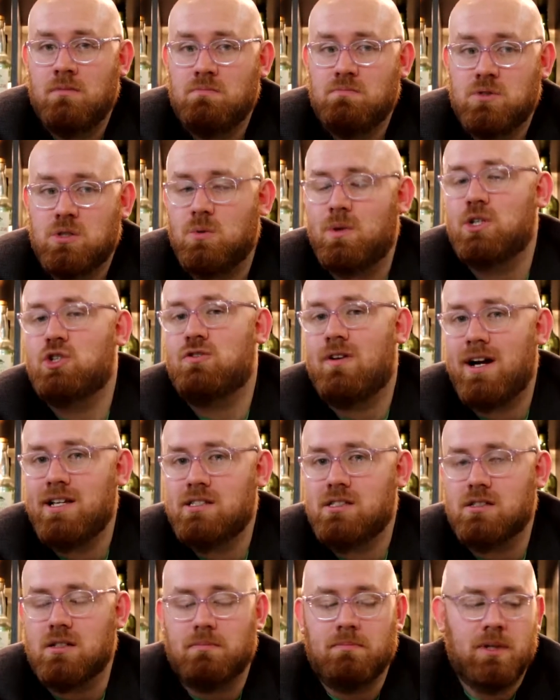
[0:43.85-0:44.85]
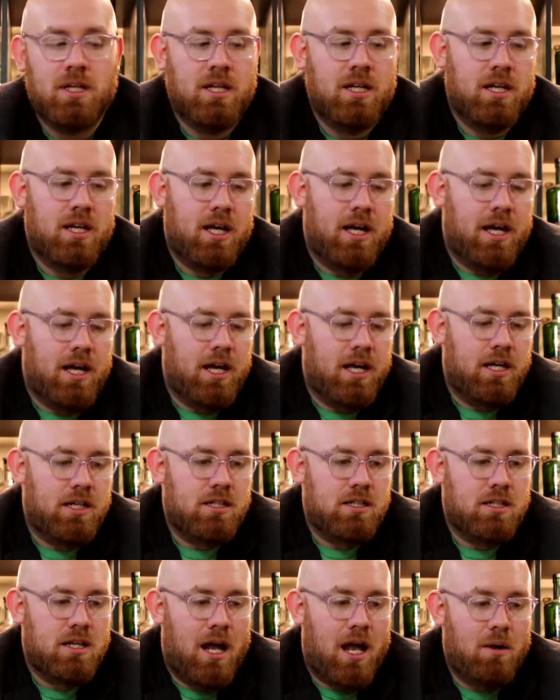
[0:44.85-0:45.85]
So I tried some,
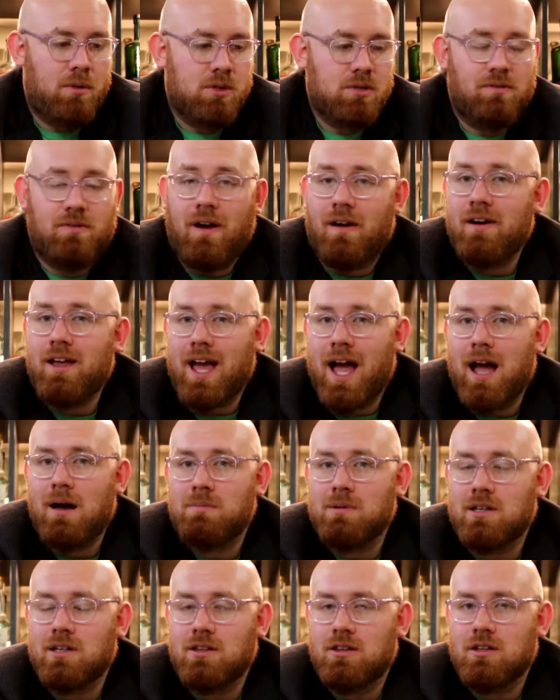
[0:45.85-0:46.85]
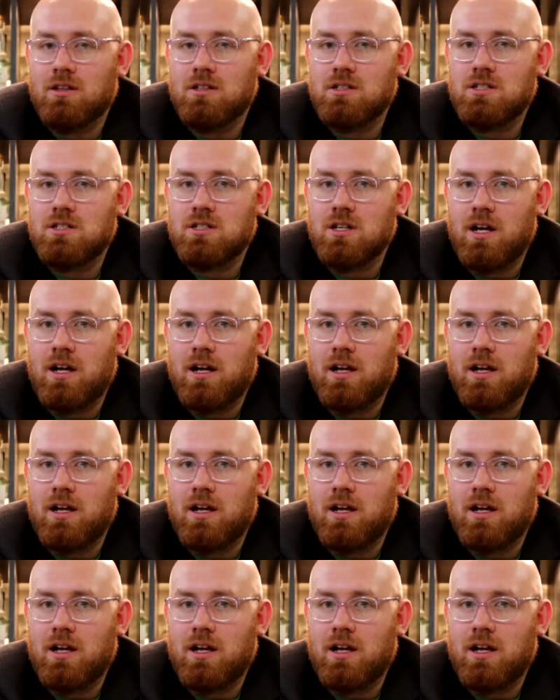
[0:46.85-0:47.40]
and I was very happy that